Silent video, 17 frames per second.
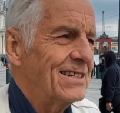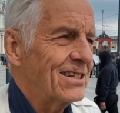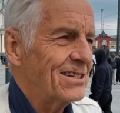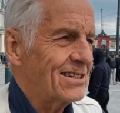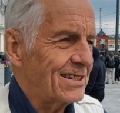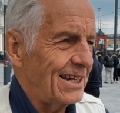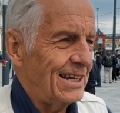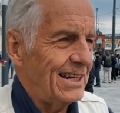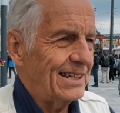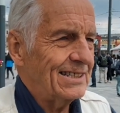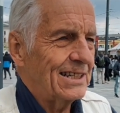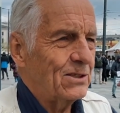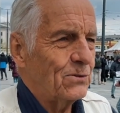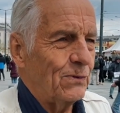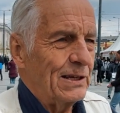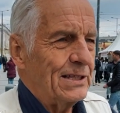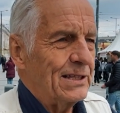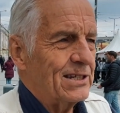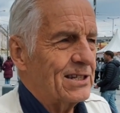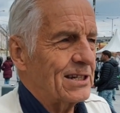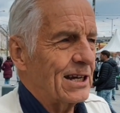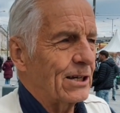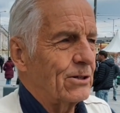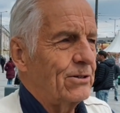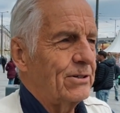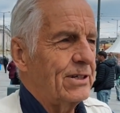a saying that 20
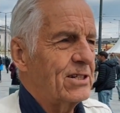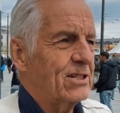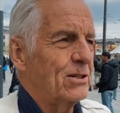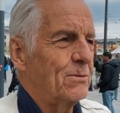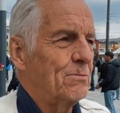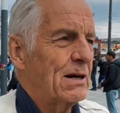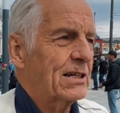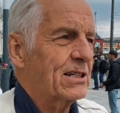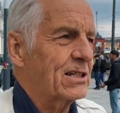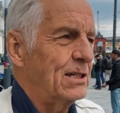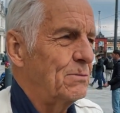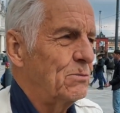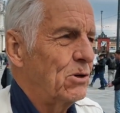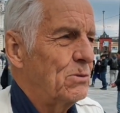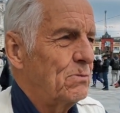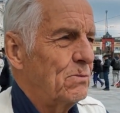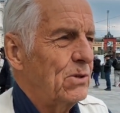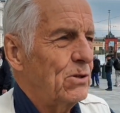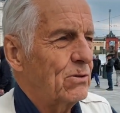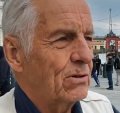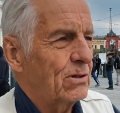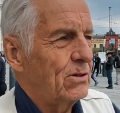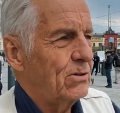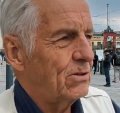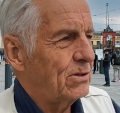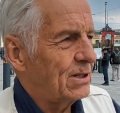seconds is the maximum
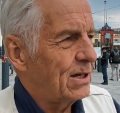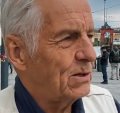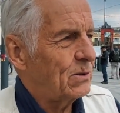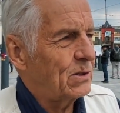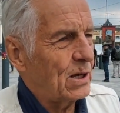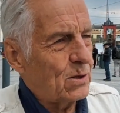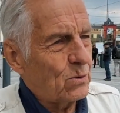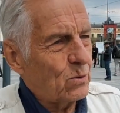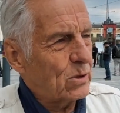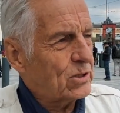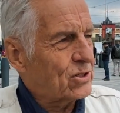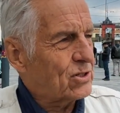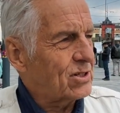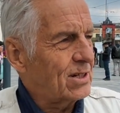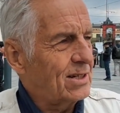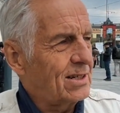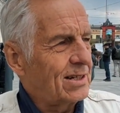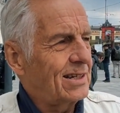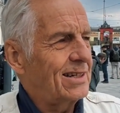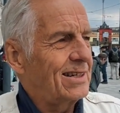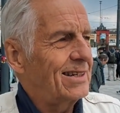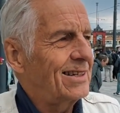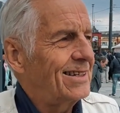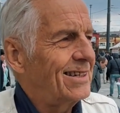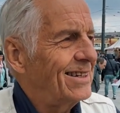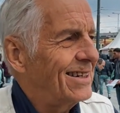they watch in
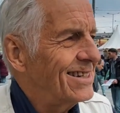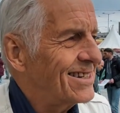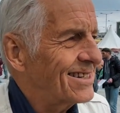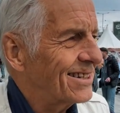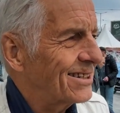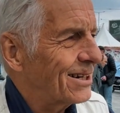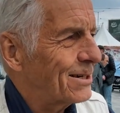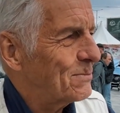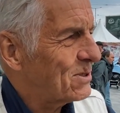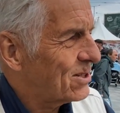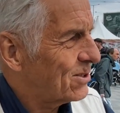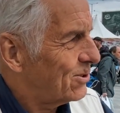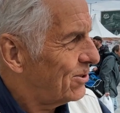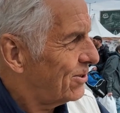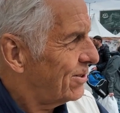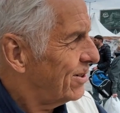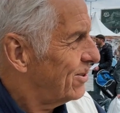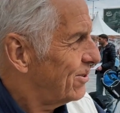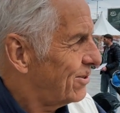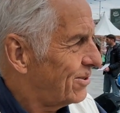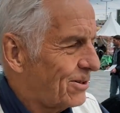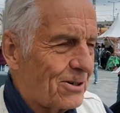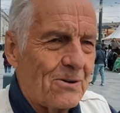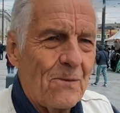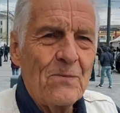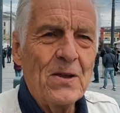Instagram story
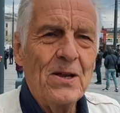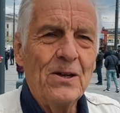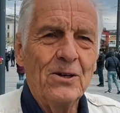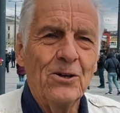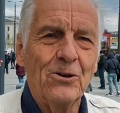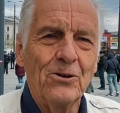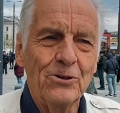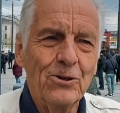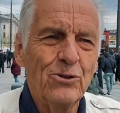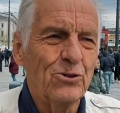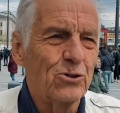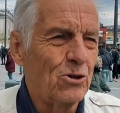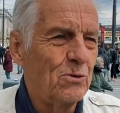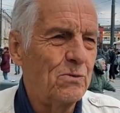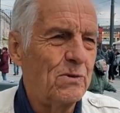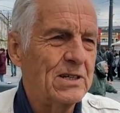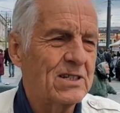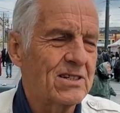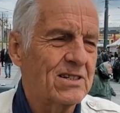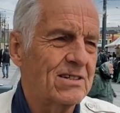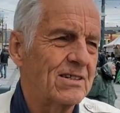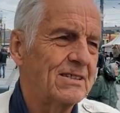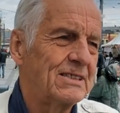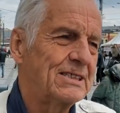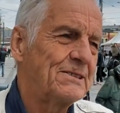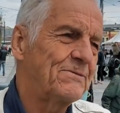or YouTube, which
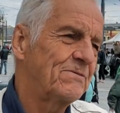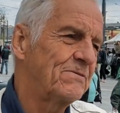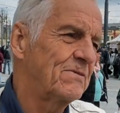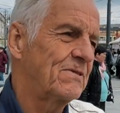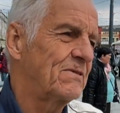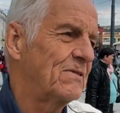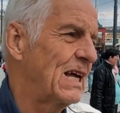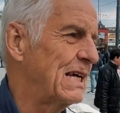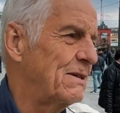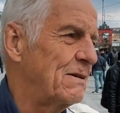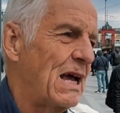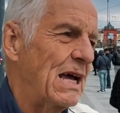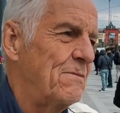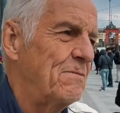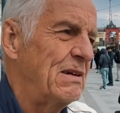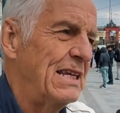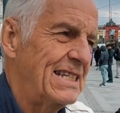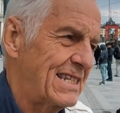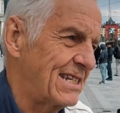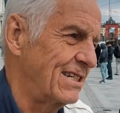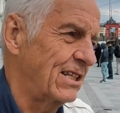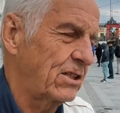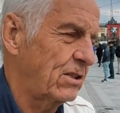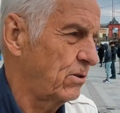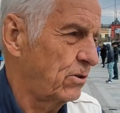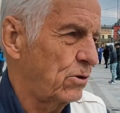I mean, it's
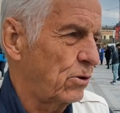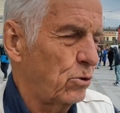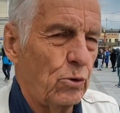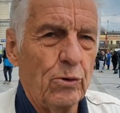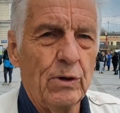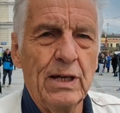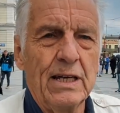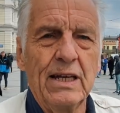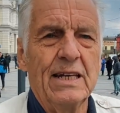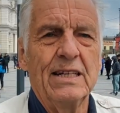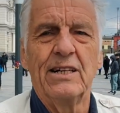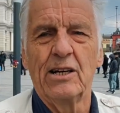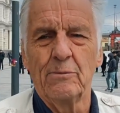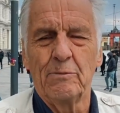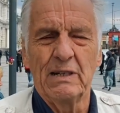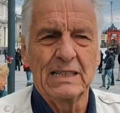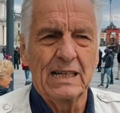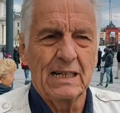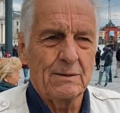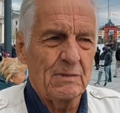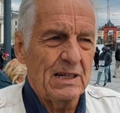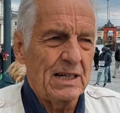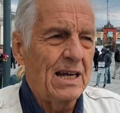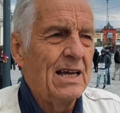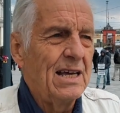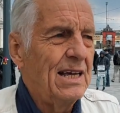not true either, but I
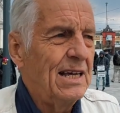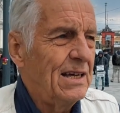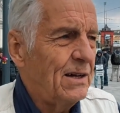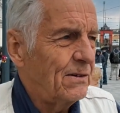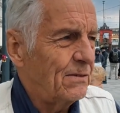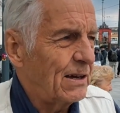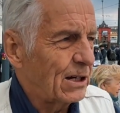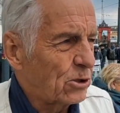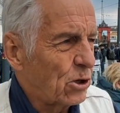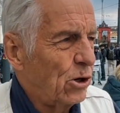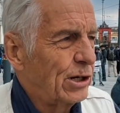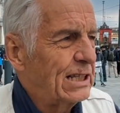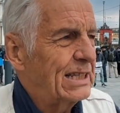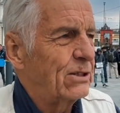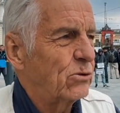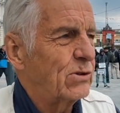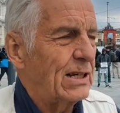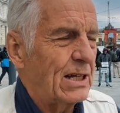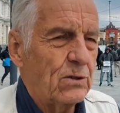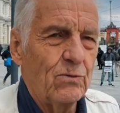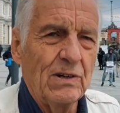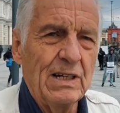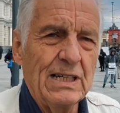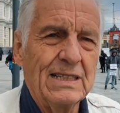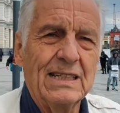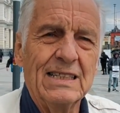mean, we are going to that
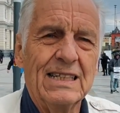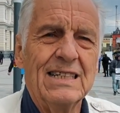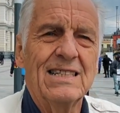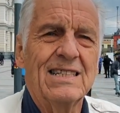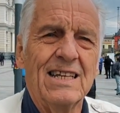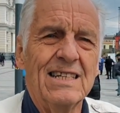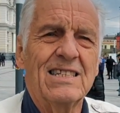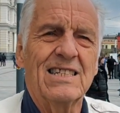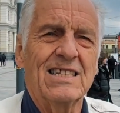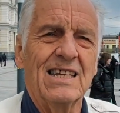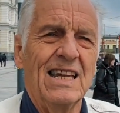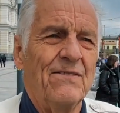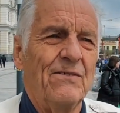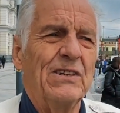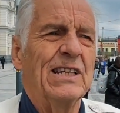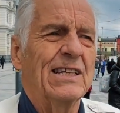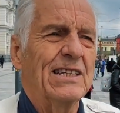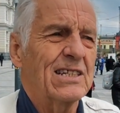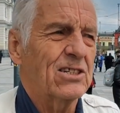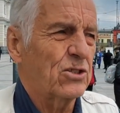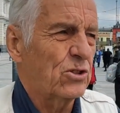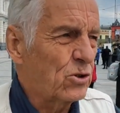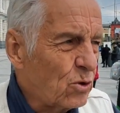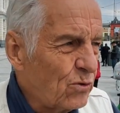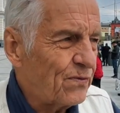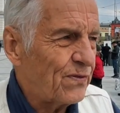way that it's everything is
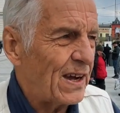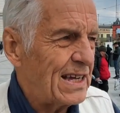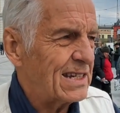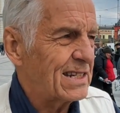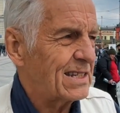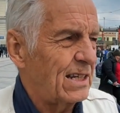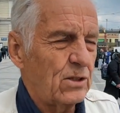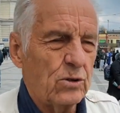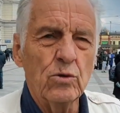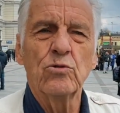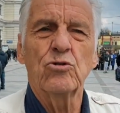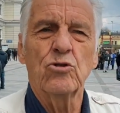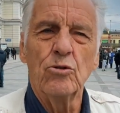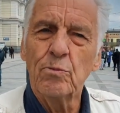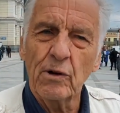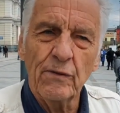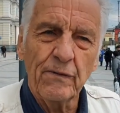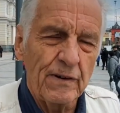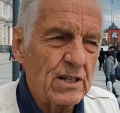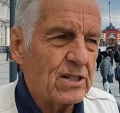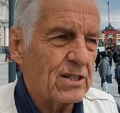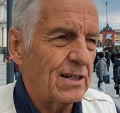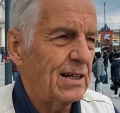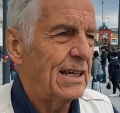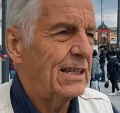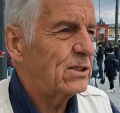too fast and too
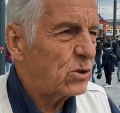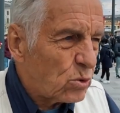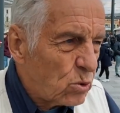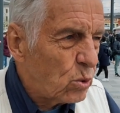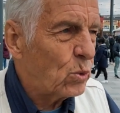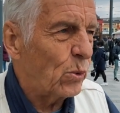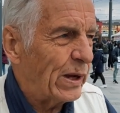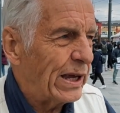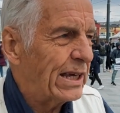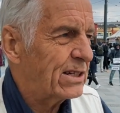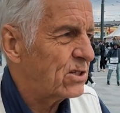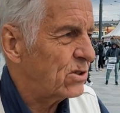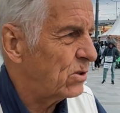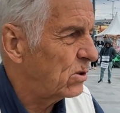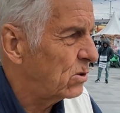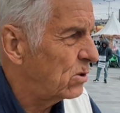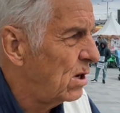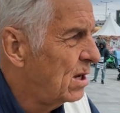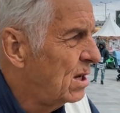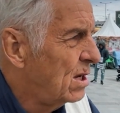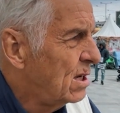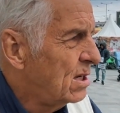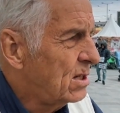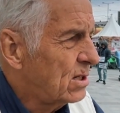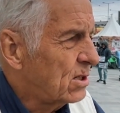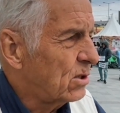superficial and too quick, so
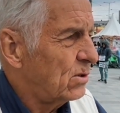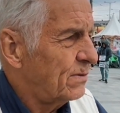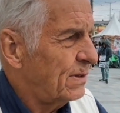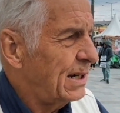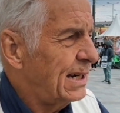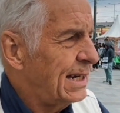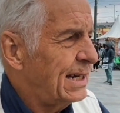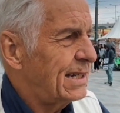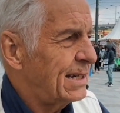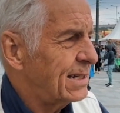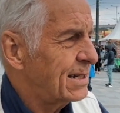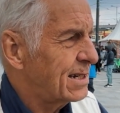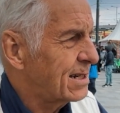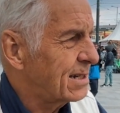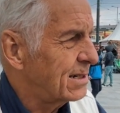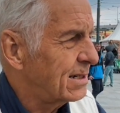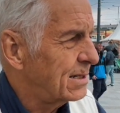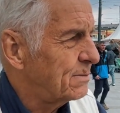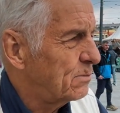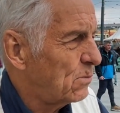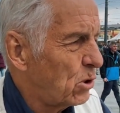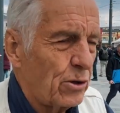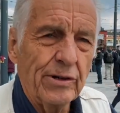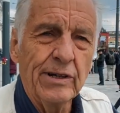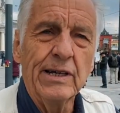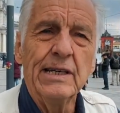we need this
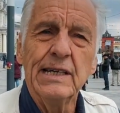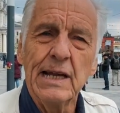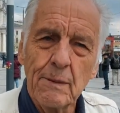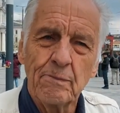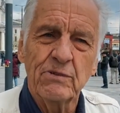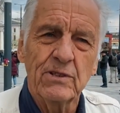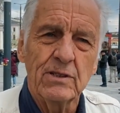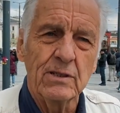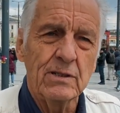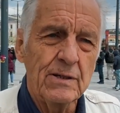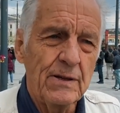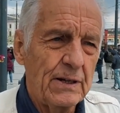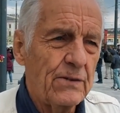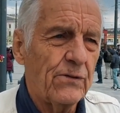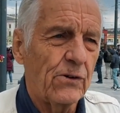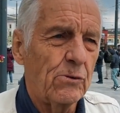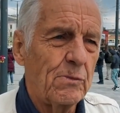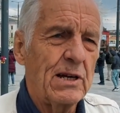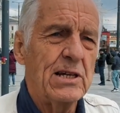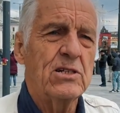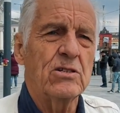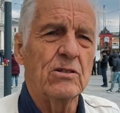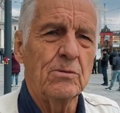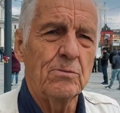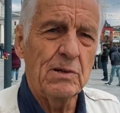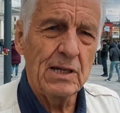more in-depth
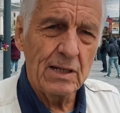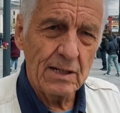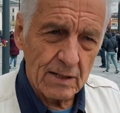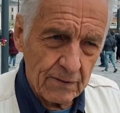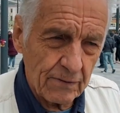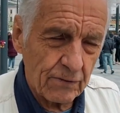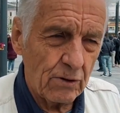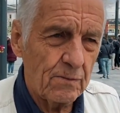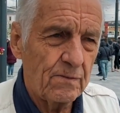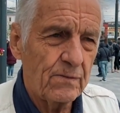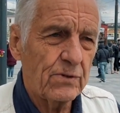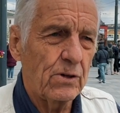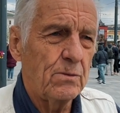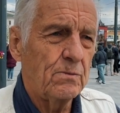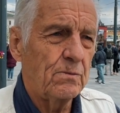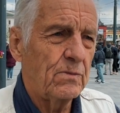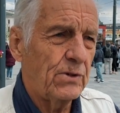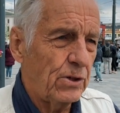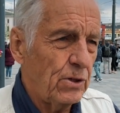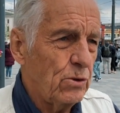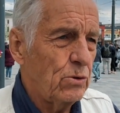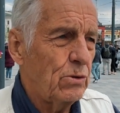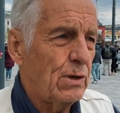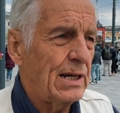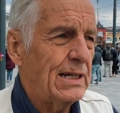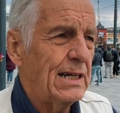information, being it from
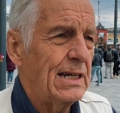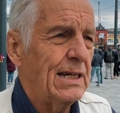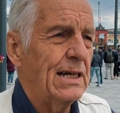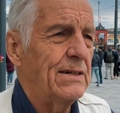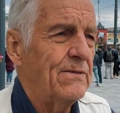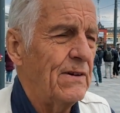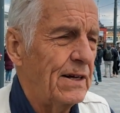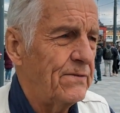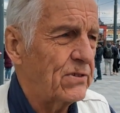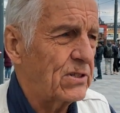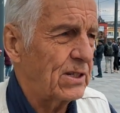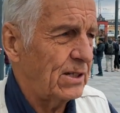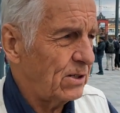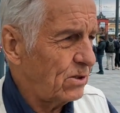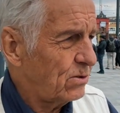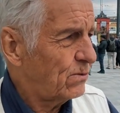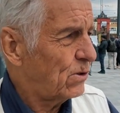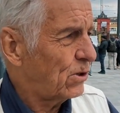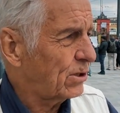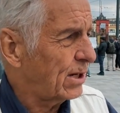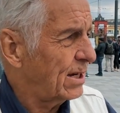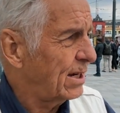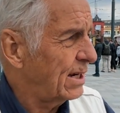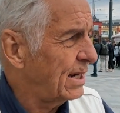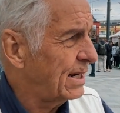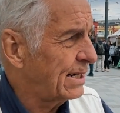you, and I've seen you
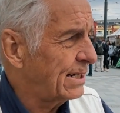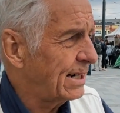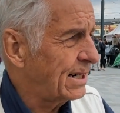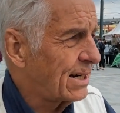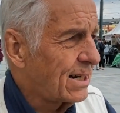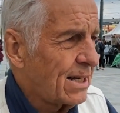working here and